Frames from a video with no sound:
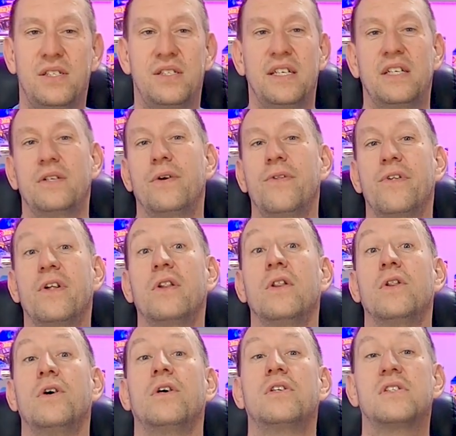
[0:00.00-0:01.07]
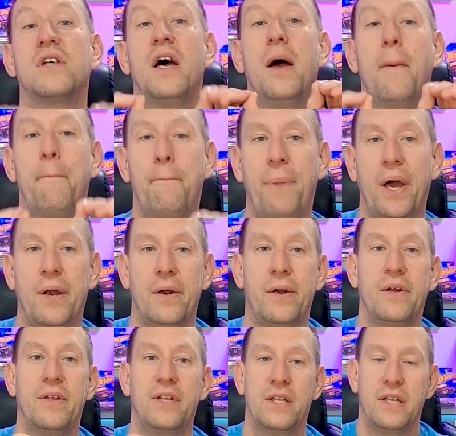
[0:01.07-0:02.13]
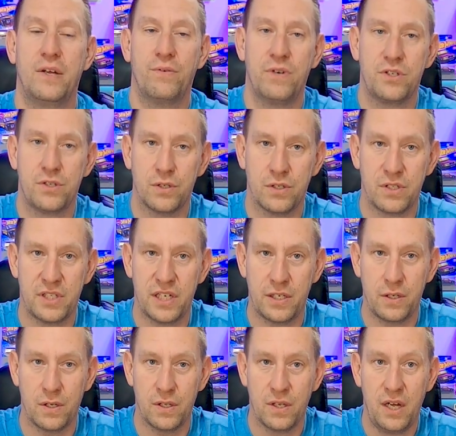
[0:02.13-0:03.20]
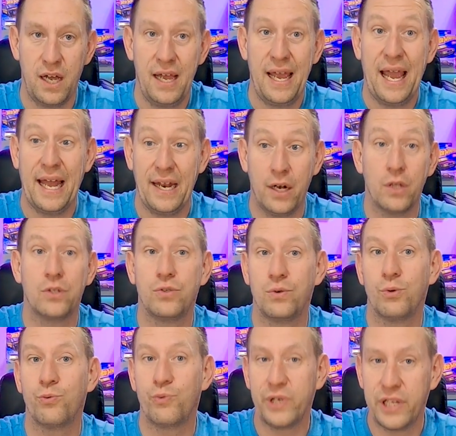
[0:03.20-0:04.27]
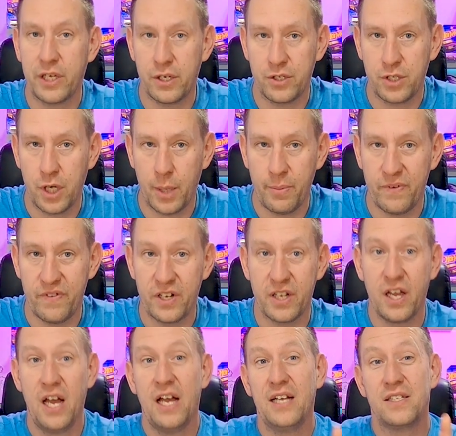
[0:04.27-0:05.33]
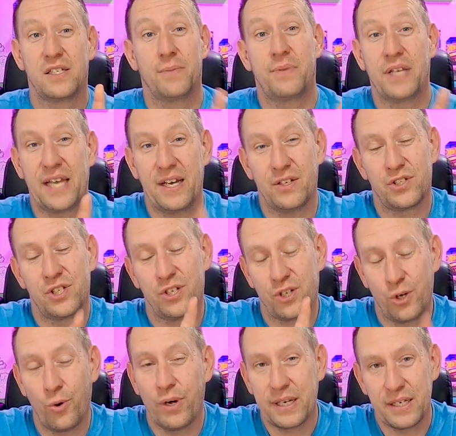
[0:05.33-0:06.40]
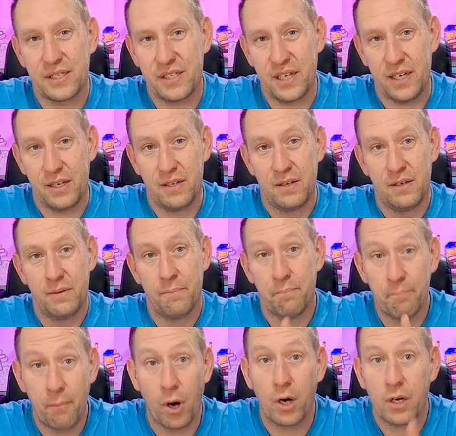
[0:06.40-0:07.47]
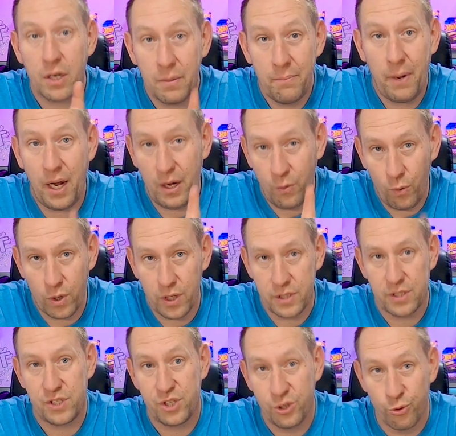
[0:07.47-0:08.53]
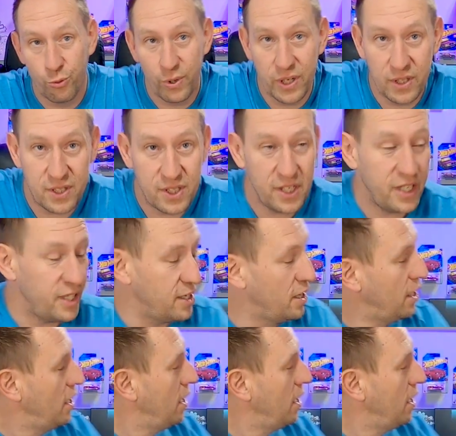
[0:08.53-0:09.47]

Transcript: signal that looks better than the original signal, and it'll do a really good job of it. Something else you're going to see, mark my words, you will see